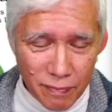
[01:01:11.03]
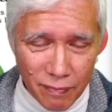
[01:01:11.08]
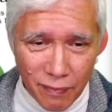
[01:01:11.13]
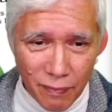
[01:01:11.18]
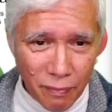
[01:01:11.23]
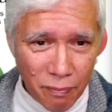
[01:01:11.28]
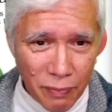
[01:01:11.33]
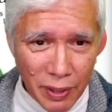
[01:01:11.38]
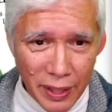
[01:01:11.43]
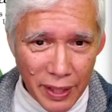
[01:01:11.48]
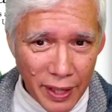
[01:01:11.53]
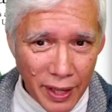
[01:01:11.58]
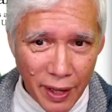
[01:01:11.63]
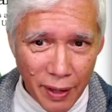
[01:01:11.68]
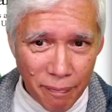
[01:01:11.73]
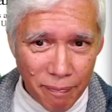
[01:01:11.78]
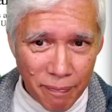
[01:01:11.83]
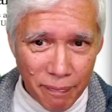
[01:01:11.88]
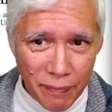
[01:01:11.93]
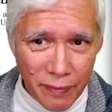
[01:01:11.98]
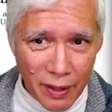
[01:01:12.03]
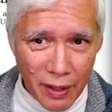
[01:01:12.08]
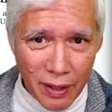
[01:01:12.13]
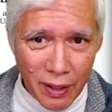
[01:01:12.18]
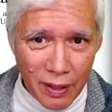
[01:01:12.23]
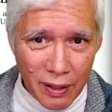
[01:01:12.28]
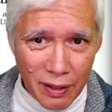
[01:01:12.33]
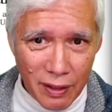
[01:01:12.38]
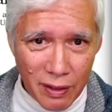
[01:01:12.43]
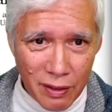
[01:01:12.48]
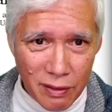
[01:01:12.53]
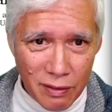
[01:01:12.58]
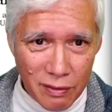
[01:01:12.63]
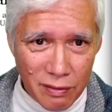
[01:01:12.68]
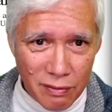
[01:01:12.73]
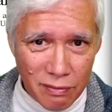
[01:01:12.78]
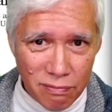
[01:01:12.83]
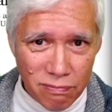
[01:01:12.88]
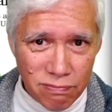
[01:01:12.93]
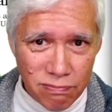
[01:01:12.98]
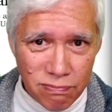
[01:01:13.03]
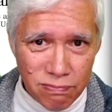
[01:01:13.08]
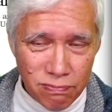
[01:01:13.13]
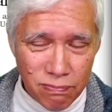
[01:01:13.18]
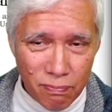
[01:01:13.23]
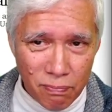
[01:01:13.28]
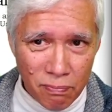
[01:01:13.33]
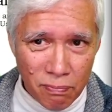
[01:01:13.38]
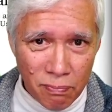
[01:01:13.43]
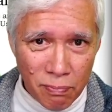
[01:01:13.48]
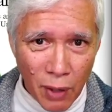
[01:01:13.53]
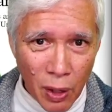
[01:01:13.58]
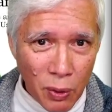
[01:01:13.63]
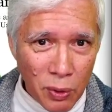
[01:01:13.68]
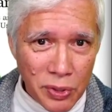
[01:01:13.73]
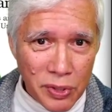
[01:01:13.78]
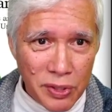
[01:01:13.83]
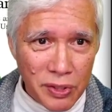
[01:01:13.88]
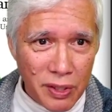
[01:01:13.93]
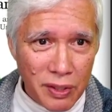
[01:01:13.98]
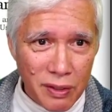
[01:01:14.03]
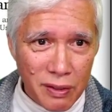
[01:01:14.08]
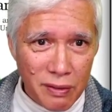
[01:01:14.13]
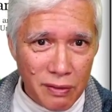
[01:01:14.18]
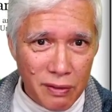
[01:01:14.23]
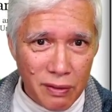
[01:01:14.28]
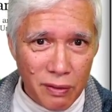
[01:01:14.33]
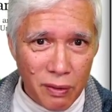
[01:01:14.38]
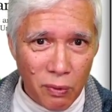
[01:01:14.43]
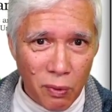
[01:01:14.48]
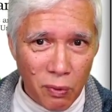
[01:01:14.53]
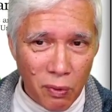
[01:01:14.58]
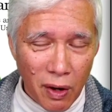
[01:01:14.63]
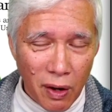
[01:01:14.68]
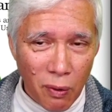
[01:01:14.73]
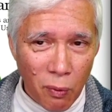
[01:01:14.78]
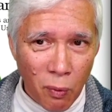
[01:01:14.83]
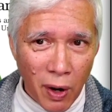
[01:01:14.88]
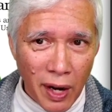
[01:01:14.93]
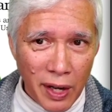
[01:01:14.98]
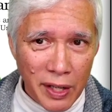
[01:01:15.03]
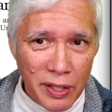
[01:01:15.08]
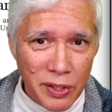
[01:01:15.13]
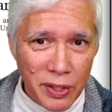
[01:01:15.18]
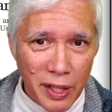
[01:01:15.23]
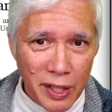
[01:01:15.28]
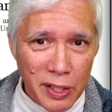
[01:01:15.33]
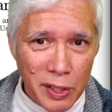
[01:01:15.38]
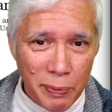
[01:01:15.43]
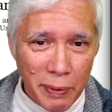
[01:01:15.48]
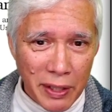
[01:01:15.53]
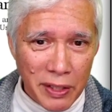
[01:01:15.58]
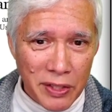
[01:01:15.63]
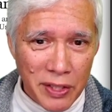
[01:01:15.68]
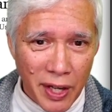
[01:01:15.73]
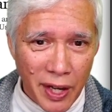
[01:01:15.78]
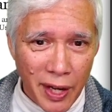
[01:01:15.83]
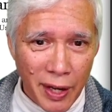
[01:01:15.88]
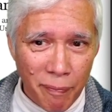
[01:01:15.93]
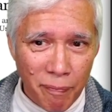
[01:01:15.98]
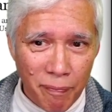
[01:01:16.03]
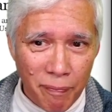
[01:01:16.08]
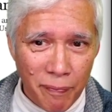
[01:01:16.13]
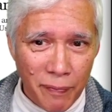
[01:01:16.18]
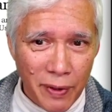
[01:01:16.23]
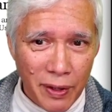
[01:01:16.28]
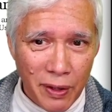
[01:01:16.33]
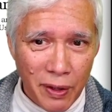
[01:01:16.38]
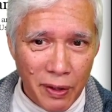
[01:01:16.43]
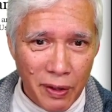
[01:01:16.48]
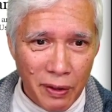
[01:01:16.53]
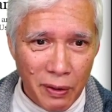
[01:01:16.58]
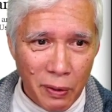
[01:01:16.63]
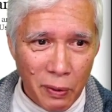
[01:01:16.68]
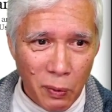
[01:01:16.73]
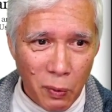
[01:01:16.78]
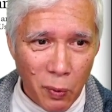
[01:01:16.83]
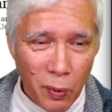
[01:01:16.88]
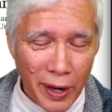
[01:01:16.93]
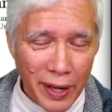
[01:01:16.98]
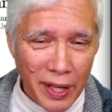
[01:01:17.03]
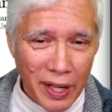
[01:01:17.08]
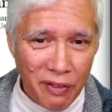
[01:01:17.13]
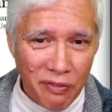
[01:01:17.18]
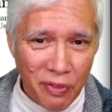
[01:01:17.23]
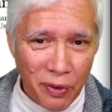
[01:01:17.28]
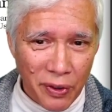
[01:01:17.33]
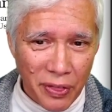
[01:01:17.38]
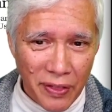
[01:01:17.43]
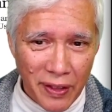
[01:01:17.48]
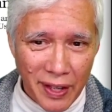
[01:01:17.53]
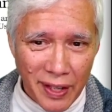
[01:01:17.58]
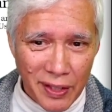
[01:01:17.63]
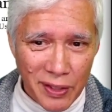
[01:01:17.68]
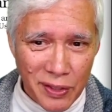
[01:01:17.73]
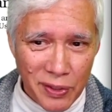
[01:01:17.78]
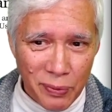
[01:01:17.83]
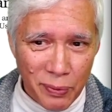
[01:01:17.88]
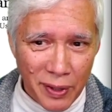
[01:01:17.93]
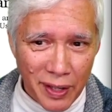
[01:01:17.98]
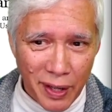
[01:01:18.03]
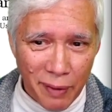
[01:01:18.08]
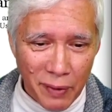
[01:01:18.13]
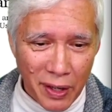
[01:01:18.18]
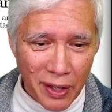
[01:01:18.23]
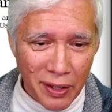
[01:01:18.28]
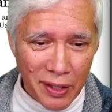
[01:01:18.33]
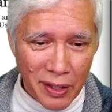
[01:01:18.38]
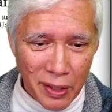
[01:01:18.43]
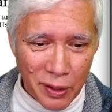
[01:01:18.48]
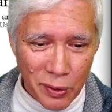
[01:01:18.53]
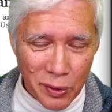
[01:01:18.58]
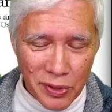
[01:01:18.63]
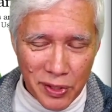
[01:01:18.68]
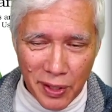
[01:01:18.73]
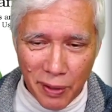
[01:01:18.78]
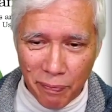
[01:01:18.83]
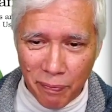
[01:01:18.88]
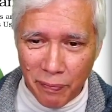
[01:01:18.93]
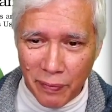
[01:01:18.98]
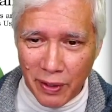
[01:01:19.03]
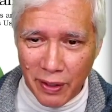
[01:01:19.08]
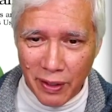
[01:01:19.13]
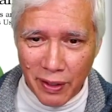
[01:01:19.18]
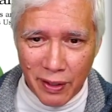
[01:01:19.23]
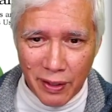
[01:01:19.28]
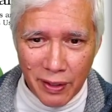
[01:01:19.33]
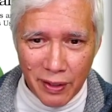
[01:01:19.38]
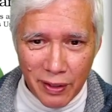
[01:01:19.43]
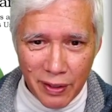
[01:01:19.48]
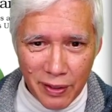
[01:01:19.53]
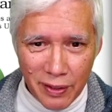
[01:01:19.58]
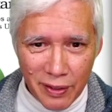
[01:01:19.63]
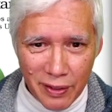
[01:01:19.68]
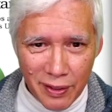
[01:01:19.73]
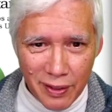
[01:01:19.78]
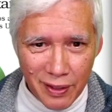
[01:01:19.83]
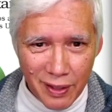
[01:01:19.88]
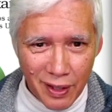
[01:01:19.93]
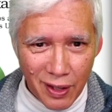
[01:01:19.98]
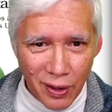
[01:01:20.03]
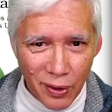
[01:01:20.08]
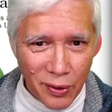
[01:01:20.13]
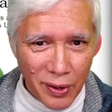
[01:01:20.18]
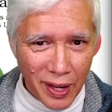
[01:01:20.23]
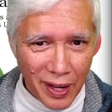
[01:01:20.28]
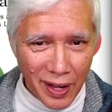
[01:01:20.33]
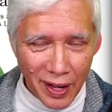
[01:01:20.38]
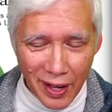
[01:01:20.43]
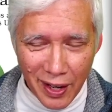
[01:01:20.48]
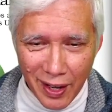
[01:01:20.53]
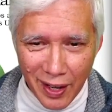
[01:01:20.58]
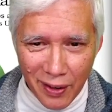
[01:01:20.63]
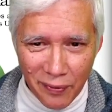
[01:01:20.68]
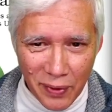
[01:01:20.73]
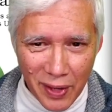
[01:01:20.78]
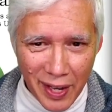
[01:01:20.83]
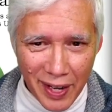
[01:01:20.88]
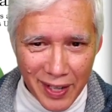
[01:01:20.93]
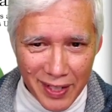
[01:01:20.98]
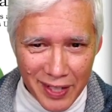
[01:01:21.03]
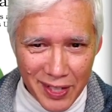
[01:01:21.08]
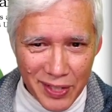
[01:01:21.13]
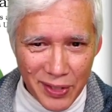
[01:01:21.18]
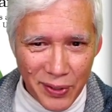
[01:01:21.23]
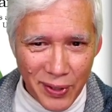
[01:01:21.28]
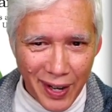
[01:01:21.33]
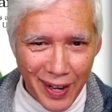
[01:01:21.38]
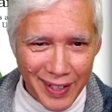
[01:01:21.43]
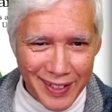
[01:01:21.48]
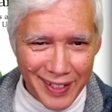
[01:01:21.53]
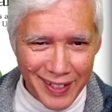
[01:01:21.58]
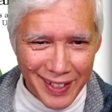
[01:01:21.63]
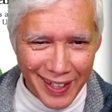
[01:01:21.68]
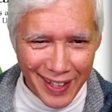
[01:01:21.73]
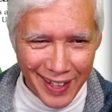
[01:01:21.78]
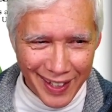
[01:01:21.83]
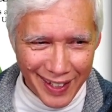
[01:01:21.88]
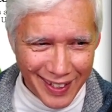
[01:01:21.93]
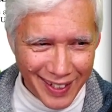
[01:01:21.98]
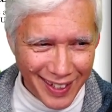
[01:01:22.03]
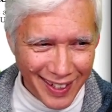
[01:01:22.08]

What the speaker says: But yeah, why should I spend time waiting for things when I'm not going to use them? Okay, I'm getting distracted again.